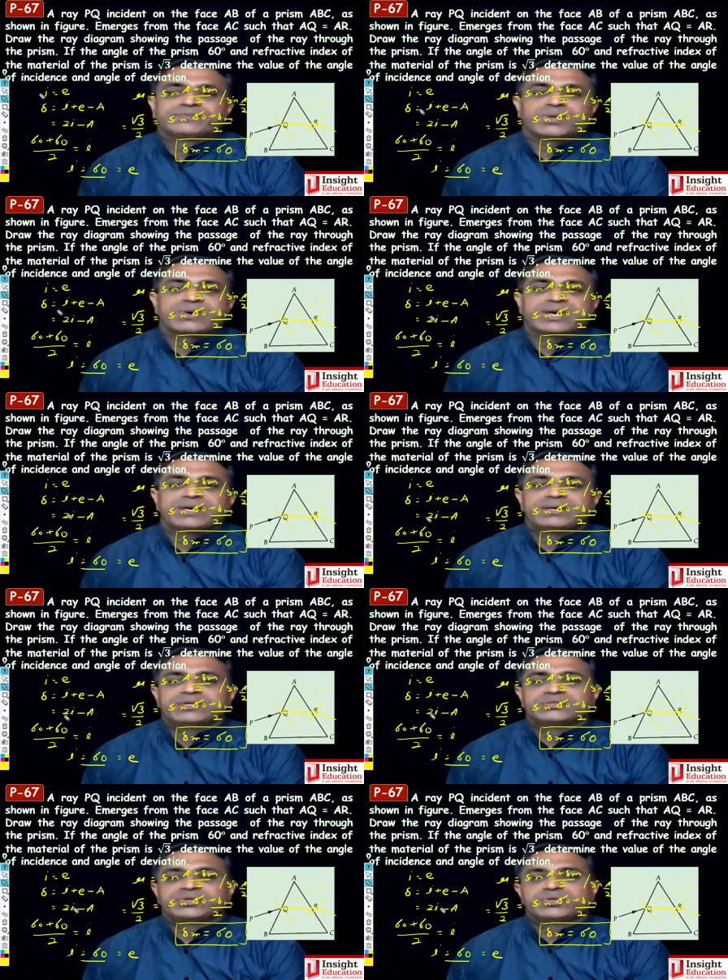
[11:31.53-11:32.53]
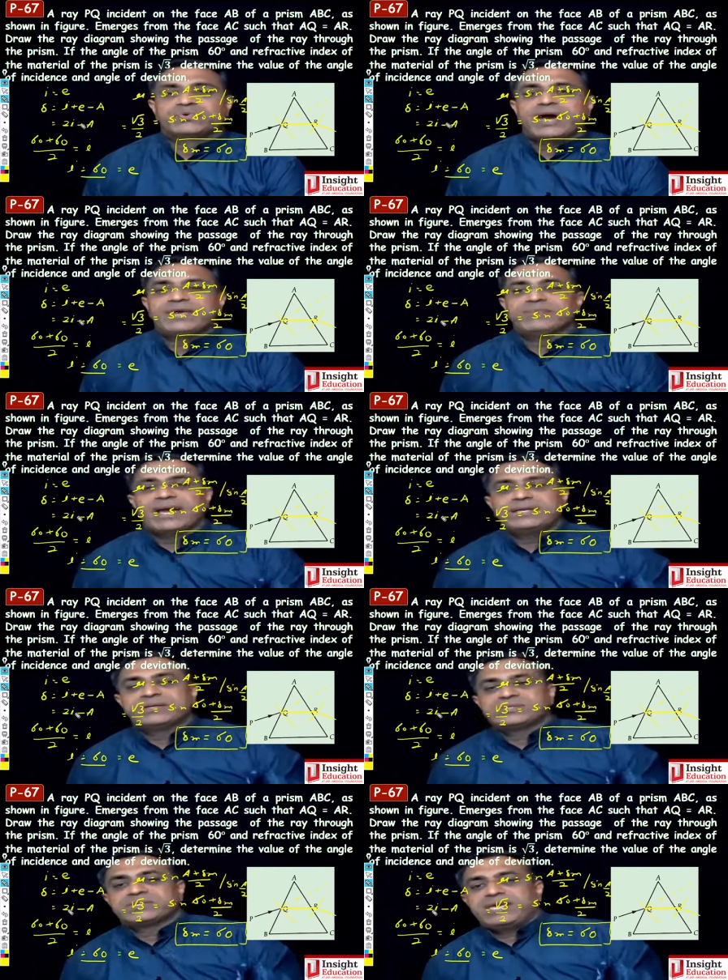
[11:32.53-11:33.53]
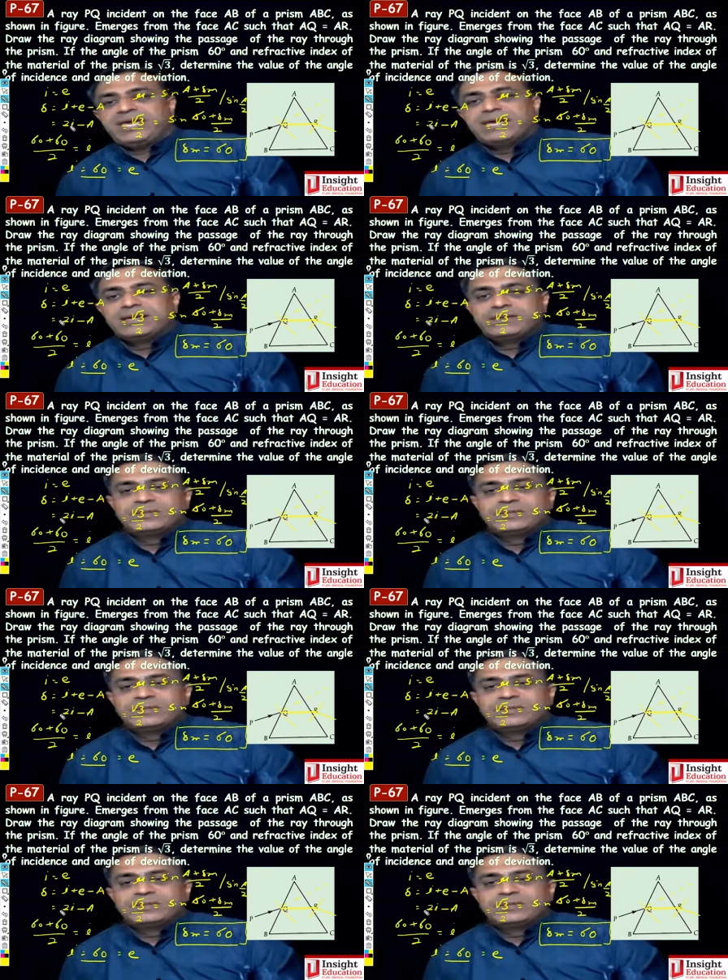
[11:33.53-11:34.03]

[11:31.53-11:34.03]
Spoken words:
Okay. So 2I minus A.